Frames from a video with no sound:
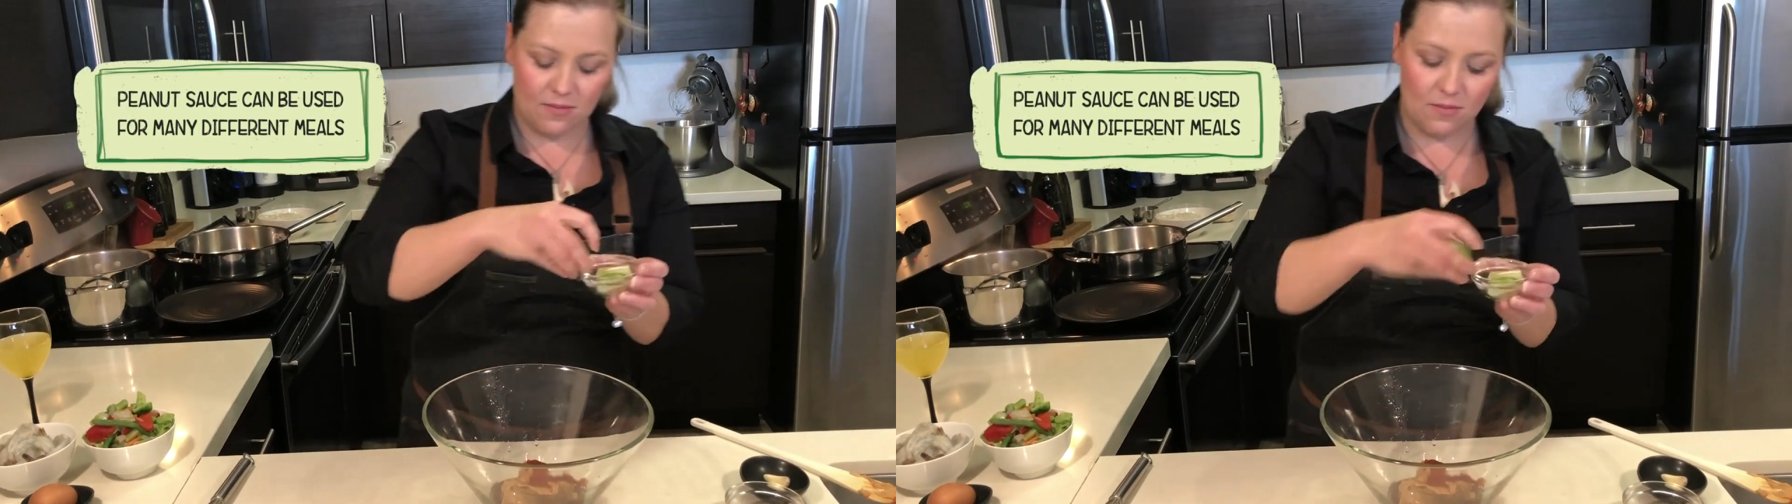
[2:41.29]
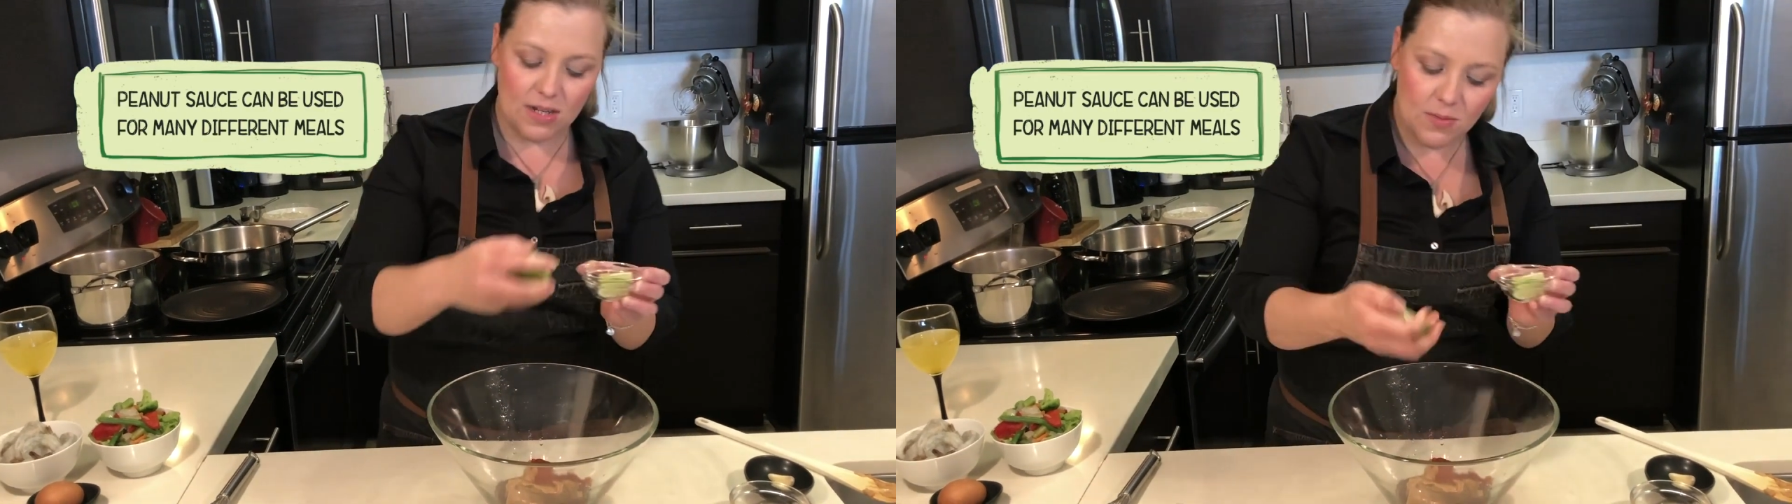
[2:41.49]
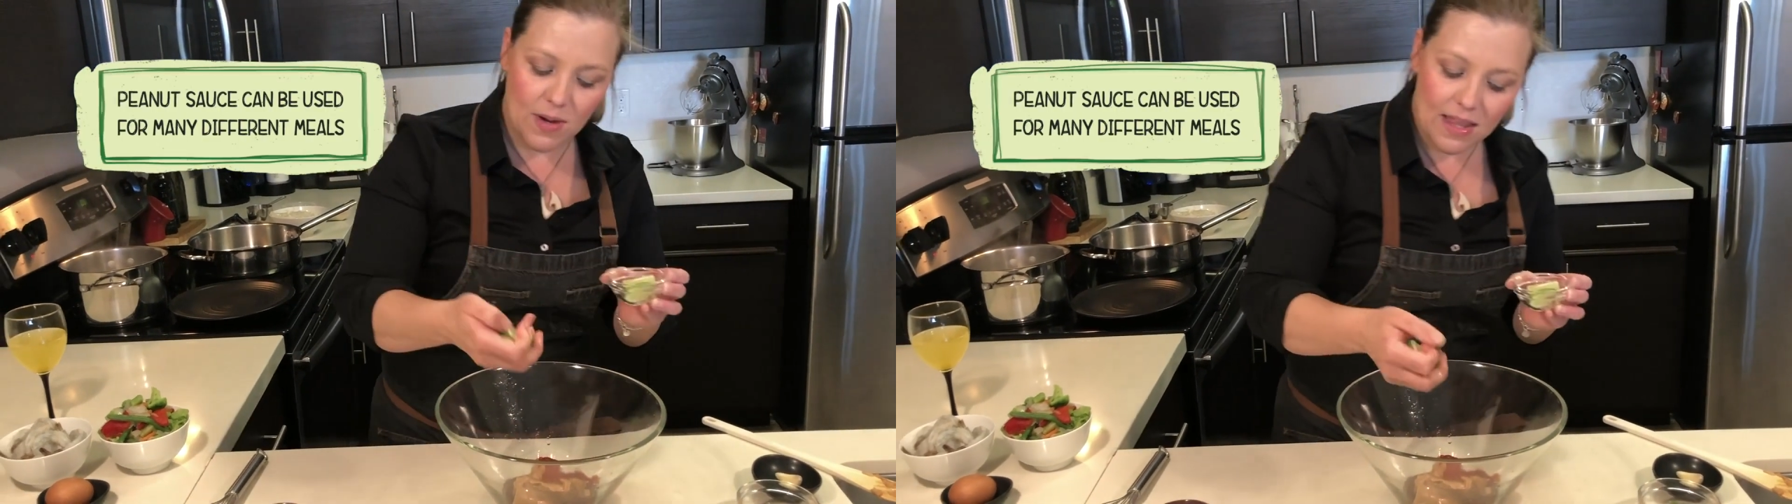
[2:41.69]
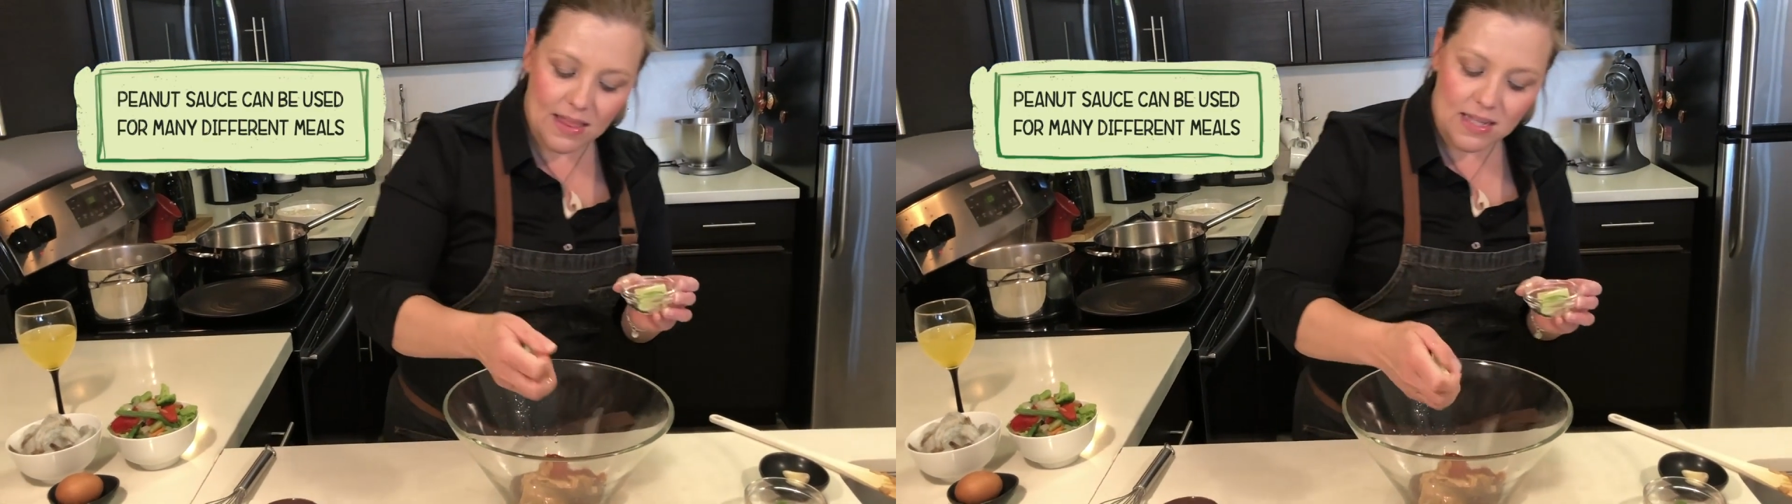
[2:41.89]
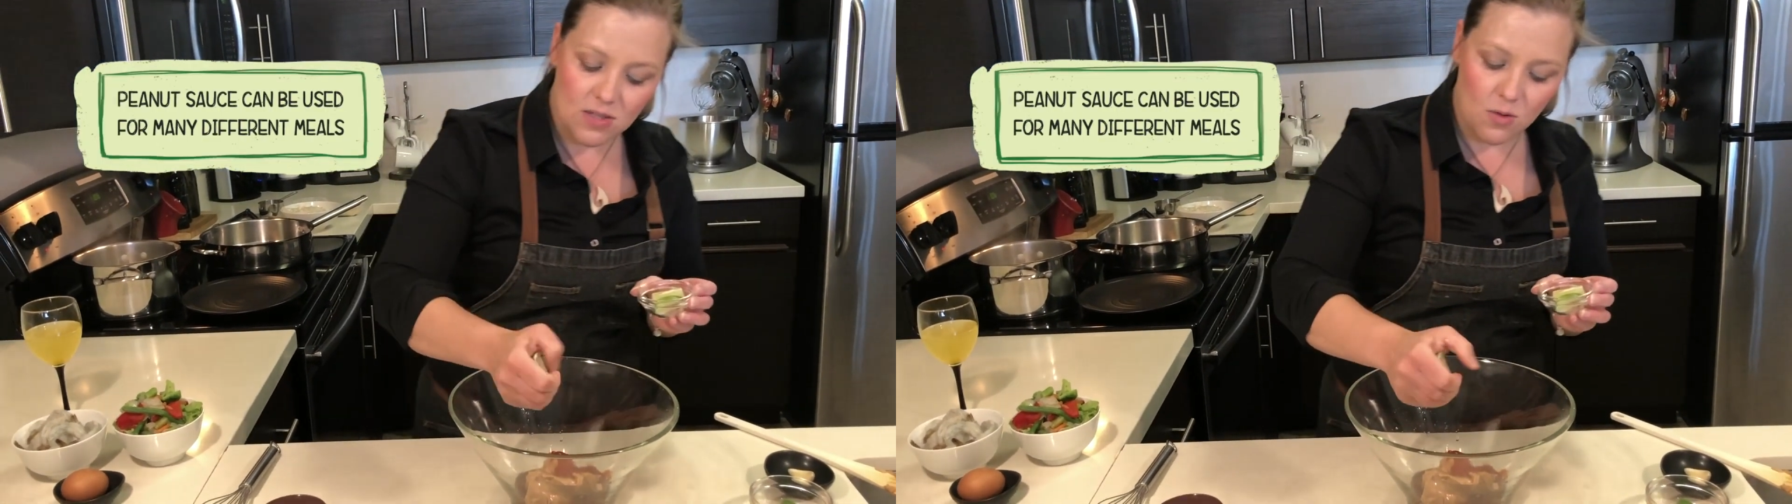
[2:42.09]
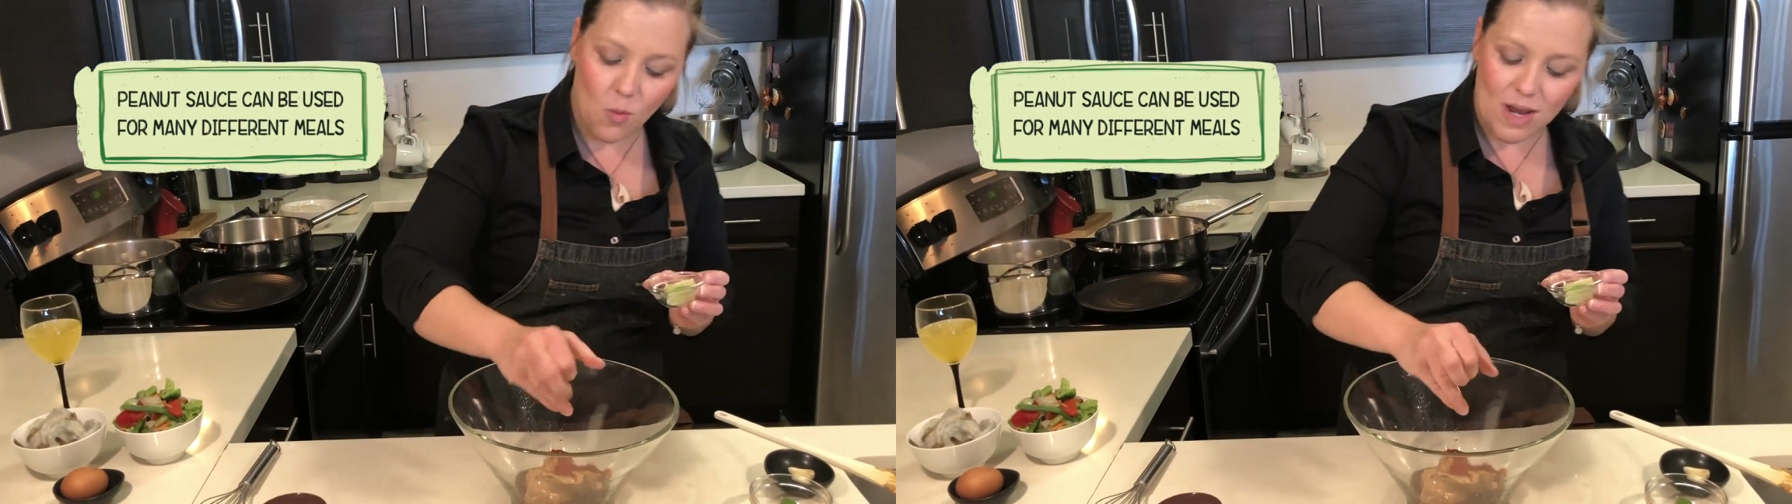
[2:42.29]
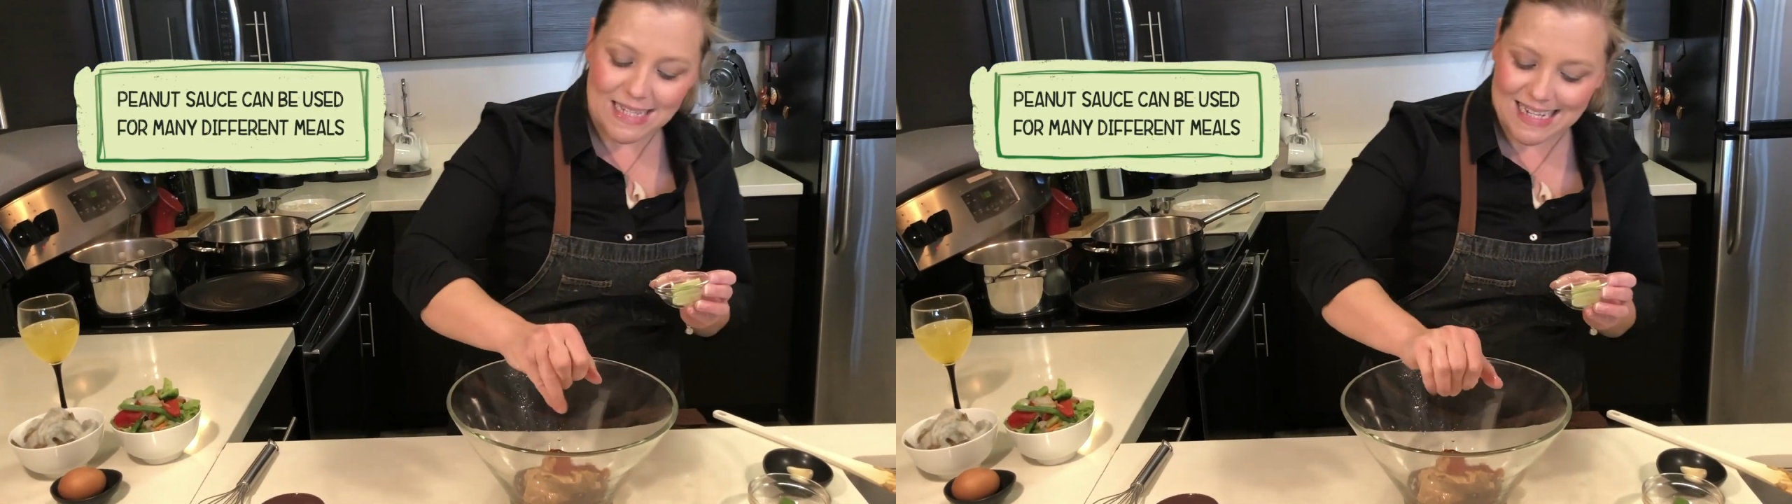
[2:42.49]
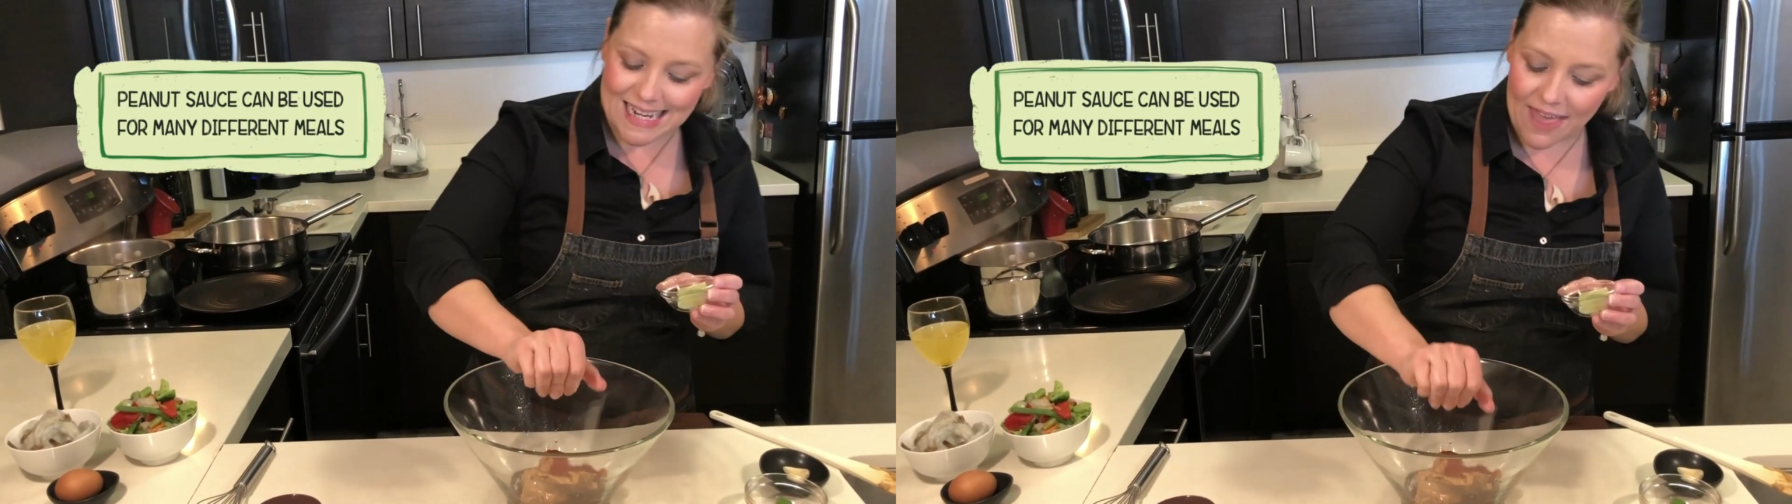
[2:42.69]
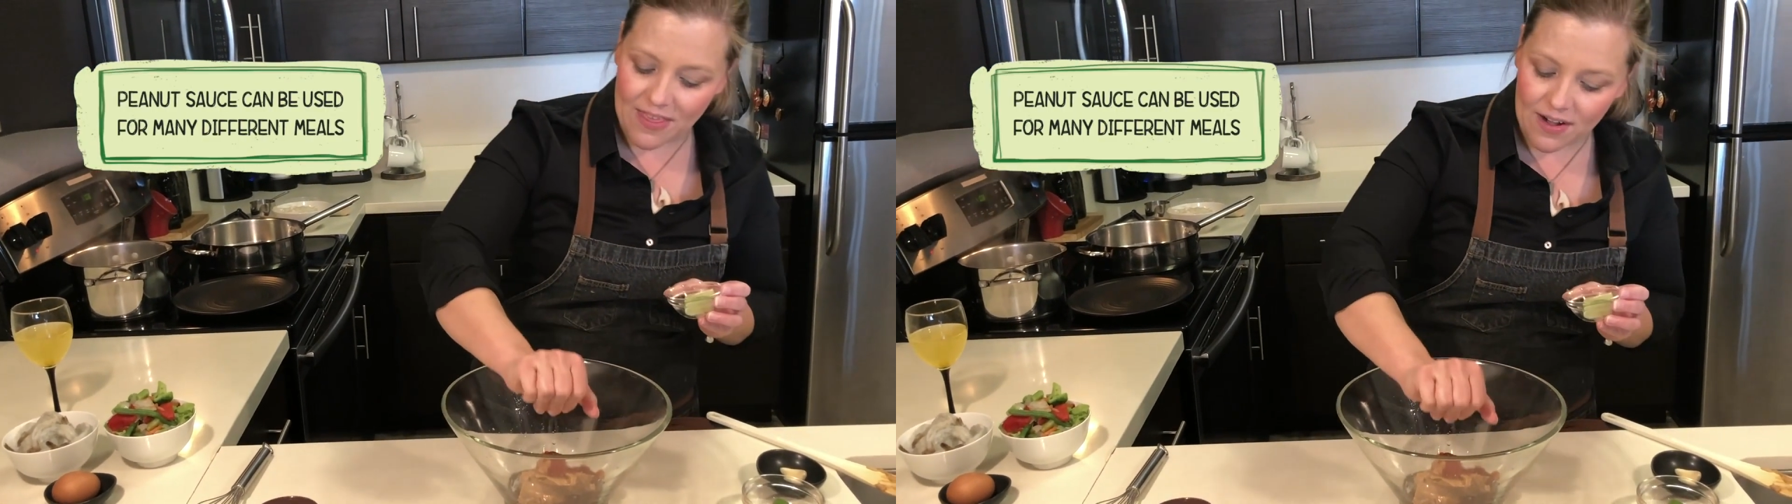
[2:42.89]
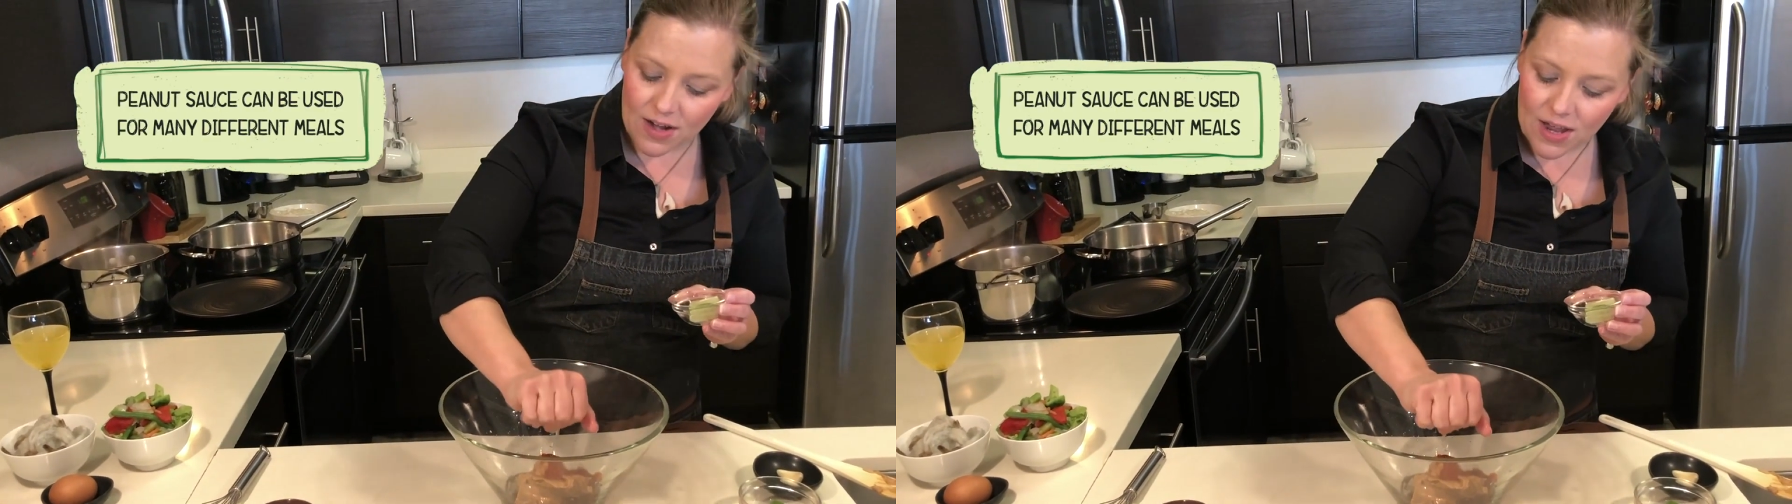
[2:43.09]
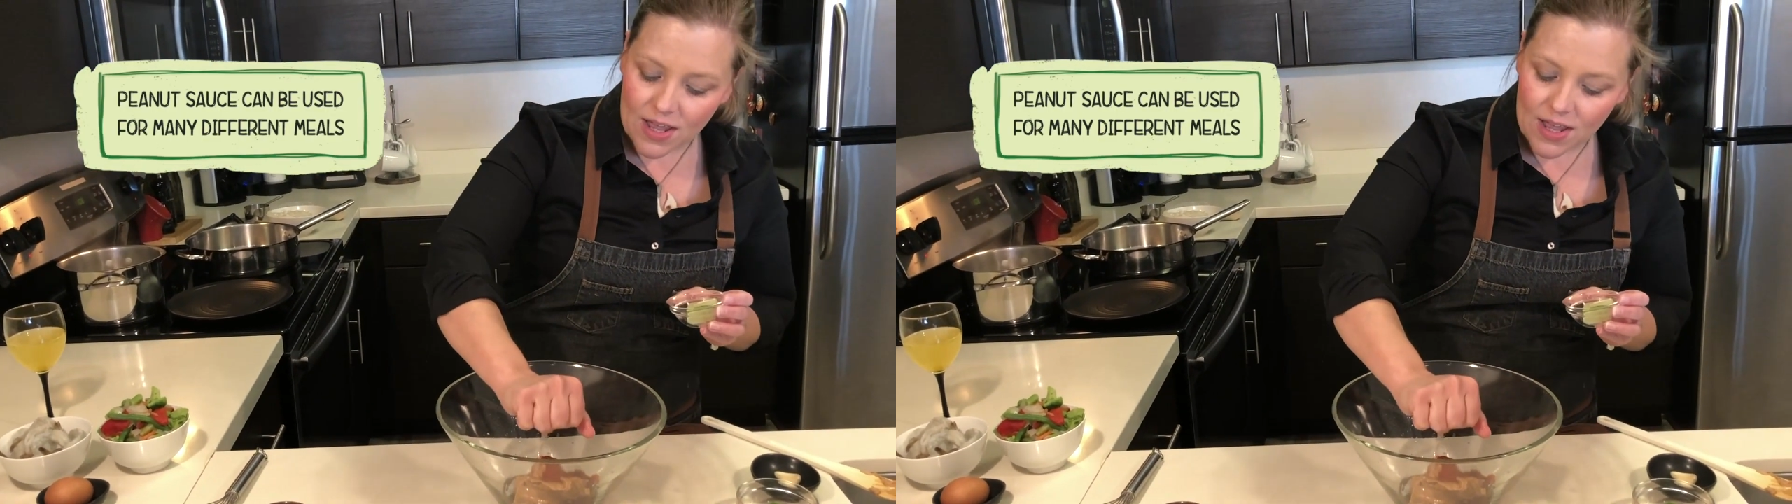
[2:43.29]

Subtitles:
Once we get this whisked together,